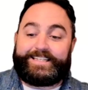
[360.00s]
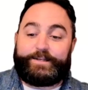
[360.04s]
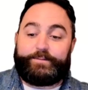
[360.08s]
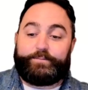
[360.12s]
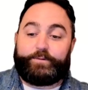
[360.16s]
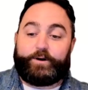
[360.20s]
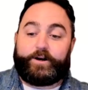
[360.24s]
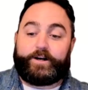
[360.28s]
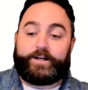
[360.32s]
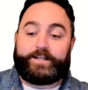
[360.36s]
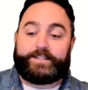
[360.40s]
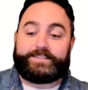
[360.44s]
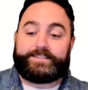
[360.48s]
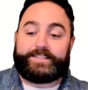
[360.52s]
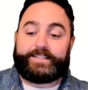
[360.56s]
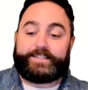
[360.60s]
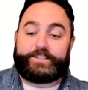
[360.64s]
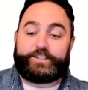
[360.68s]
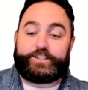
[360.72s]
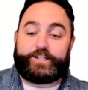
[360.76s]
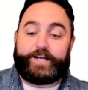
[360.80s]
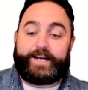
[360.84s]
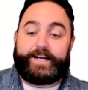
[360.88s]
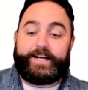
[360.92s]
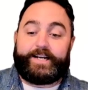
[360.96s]
markets like
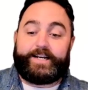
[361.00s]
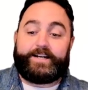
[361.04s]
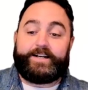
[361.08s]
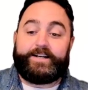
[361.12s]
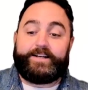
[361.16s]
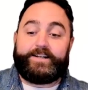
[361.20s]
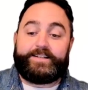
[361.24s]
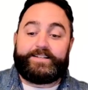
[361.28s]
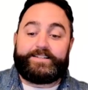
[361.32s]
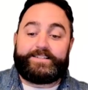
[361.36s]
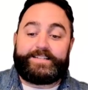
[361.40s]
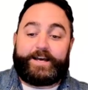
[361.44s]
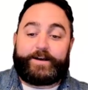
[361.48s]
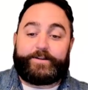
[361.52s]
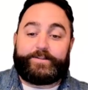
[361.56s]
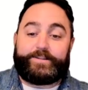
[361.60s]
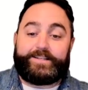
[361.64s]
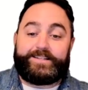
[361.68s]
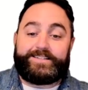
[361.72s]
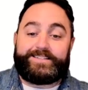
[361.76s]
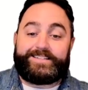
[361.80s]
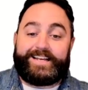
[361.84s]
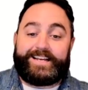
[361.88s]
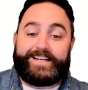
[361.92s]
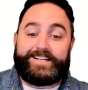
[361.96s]
China,
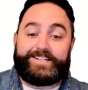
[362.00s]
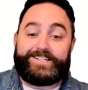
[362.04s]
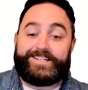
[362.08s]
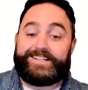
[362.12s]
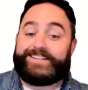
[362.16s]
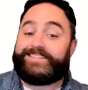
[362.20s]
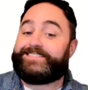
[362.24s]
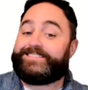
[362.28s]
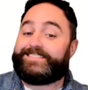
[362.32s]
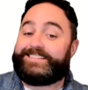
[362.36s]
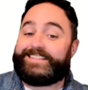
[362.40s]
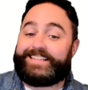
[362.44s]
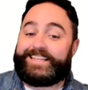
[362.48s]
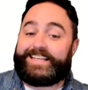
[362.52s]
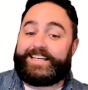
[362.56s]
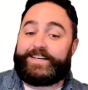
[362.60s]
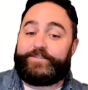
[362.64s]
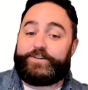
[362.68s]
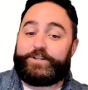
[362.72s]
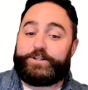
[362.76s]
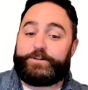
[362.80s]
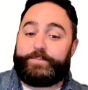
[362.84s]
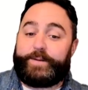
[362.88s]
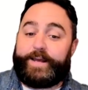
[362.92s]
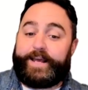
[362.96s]
Southeast Asia,
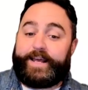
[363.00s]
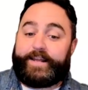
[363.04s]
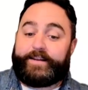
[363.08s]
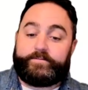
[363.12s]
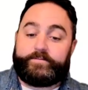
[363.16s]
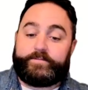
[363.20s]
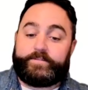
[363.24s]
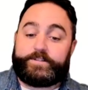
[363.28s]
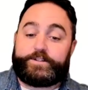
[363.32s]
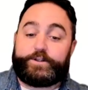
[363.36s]
even Japan.